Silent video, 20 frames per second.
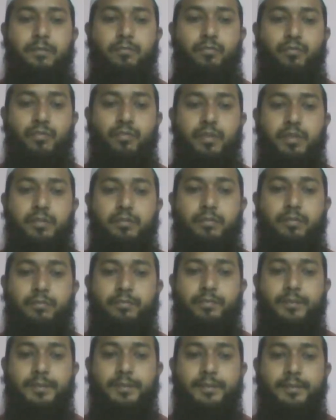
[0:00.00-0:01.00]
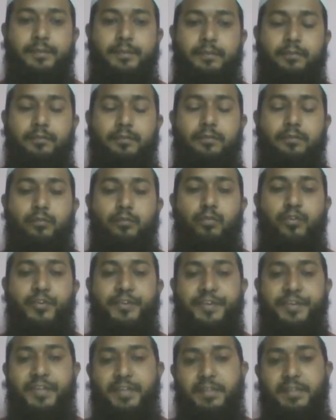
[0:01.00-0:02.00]
No need of no
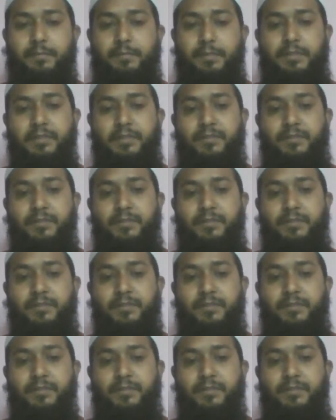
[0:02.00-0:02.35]
creativity,